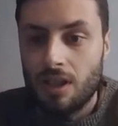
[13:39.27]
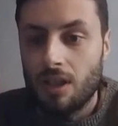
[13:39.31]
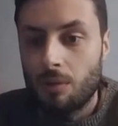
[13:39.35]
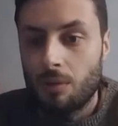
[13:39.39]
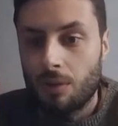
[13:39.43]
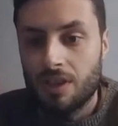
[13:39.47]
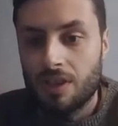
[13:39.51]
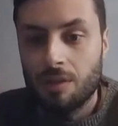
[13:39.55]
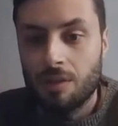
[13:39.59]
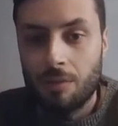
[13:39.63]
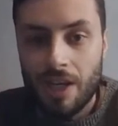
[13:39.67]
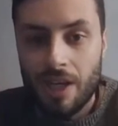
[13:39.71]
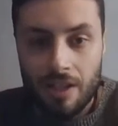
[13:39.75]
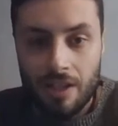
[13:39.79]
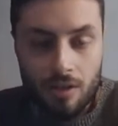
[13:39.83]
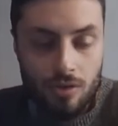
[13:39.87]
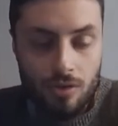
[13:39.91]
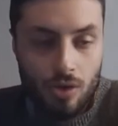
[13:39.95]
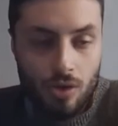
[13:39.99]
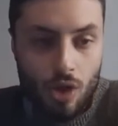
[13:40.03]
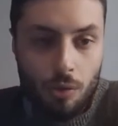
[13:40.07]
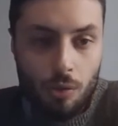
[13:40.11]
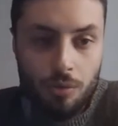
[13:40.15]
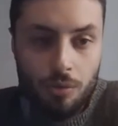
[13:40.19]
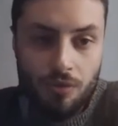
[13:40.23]
with the
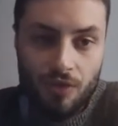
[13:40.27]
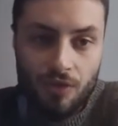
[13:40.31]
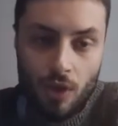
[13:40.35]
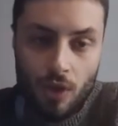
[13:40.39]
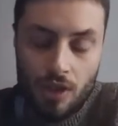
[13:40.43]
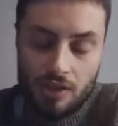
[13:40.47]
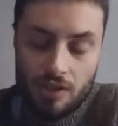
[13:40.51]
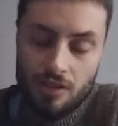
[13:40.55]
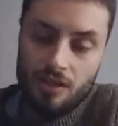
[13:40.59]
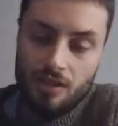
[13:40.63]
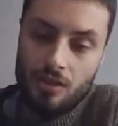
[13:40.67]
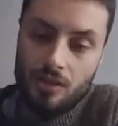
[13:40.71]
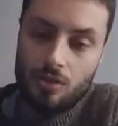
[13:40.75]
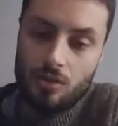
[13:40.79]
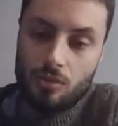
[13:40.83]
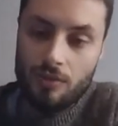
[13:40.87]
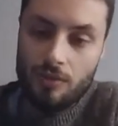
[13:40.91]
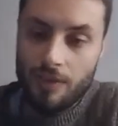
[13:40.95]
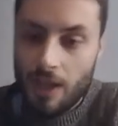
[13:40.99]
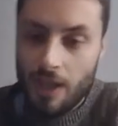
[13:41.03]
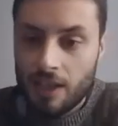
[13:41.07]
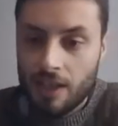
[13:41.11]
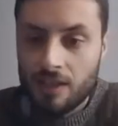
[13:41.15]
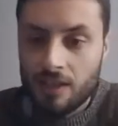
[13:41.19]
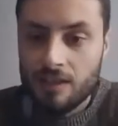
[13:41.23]
microscope, for instance, to
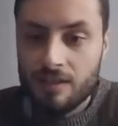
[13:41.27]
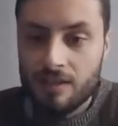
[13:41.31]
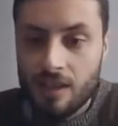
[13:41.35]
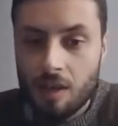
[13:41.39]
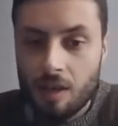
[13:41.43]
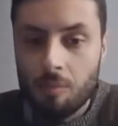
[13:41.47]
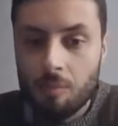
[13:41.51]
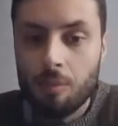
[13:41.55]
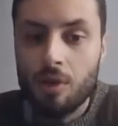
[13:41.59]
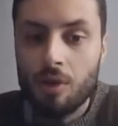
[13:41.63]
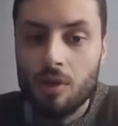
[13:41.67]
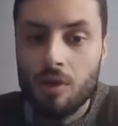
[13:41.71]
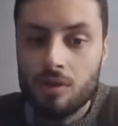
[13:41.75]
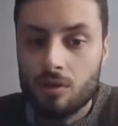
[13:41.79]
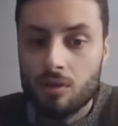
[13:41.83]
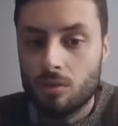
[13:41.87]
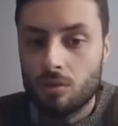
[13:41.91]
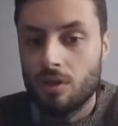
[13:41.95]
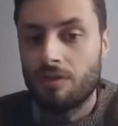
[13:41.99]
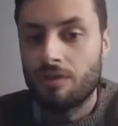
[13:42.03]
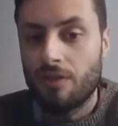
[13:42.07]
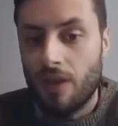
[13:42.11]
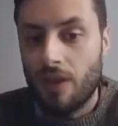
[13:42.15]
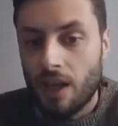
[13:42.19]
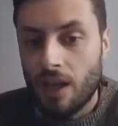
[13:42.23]
find the samples, to
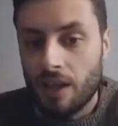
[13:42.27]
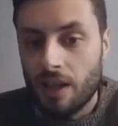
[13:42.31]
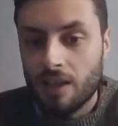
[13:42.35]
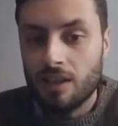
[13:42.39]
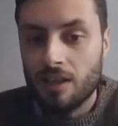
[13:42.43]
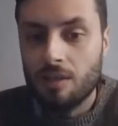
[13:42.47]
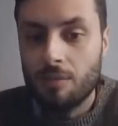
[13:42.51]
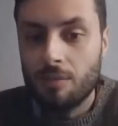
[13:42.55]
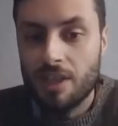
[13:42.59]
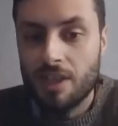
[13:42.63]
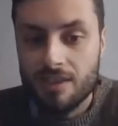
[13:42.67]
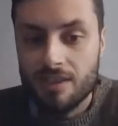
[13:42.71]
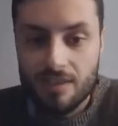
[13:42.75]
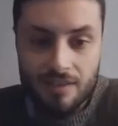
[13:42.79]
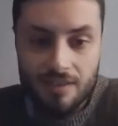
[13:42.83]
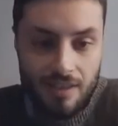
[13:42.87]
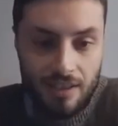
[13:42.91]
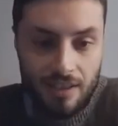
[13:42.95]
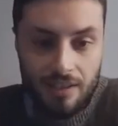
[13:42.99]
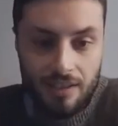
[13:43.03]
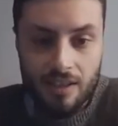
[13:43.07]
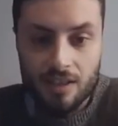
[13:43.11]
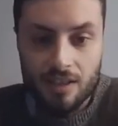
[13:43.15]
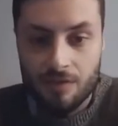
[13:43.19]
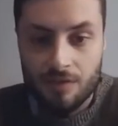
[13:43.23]
define the best
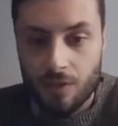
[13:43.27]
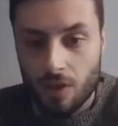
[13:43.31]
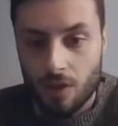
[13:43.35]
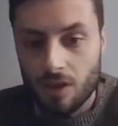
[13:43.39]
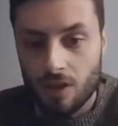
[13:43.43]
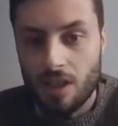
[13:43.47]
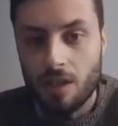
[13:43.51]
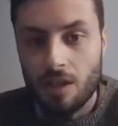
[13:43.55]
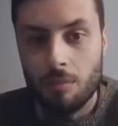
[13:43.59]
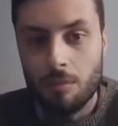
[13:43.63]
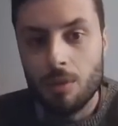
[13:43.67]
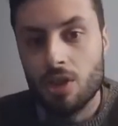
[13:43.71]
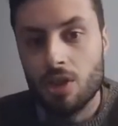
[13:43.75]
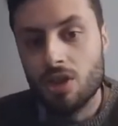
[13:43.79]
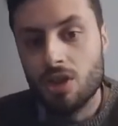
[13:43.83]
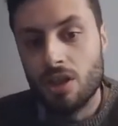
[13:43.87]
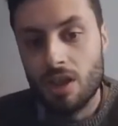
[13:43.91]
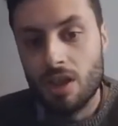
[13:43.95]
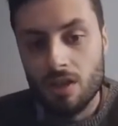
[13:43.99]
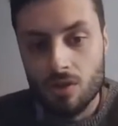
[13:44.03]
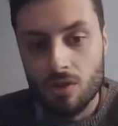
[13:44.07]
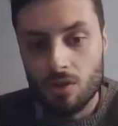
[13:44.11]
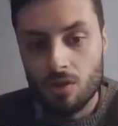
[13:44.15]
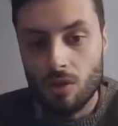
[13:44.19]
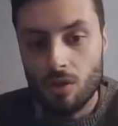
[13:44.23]
settings for the imaging,
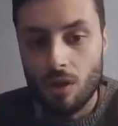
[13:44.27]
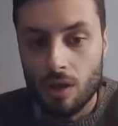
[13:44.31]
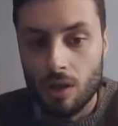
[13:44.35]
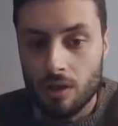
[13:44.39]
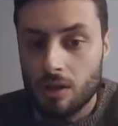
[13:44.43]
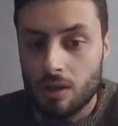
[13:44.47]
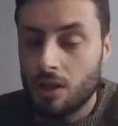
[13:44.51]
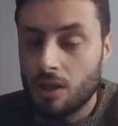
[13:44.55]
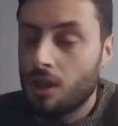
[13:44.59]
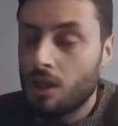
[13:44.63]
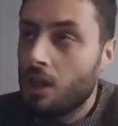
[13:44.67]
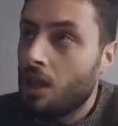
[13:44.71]
and so on.